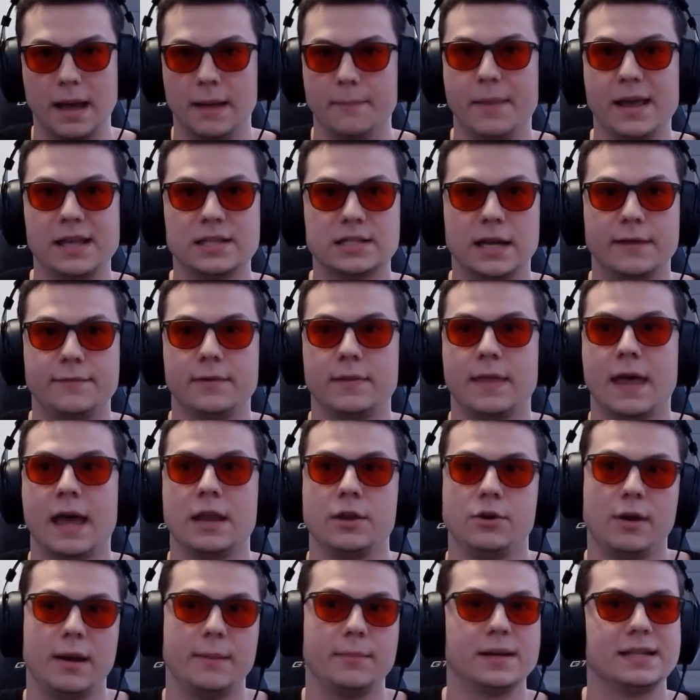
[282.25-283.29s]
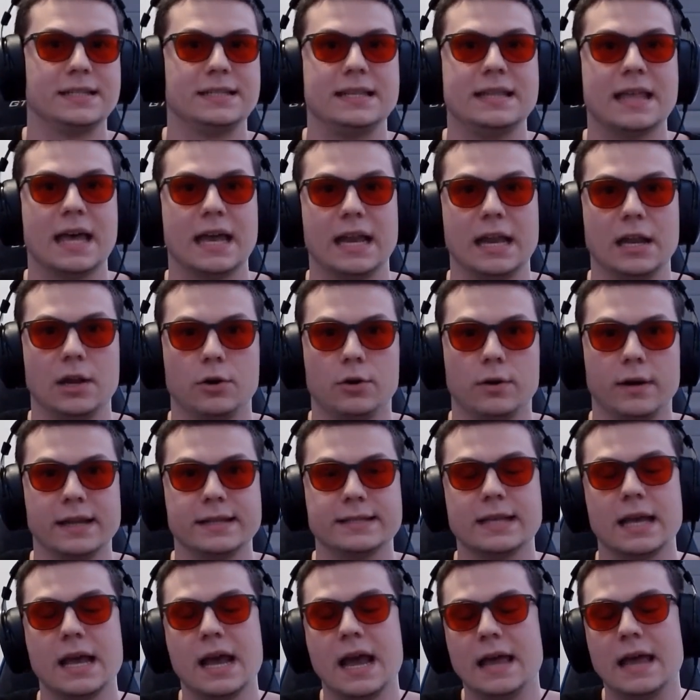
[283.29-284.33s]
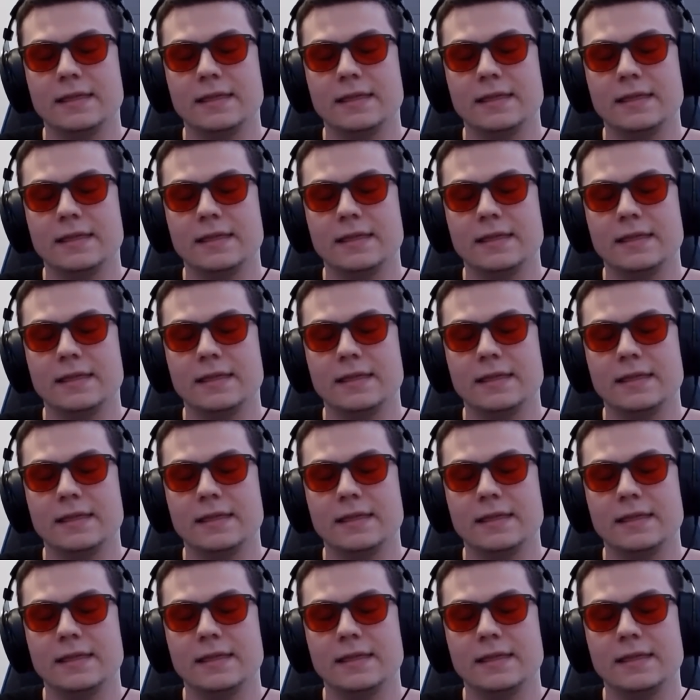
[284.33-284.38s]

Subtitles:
based off of that, you're able to see that increase.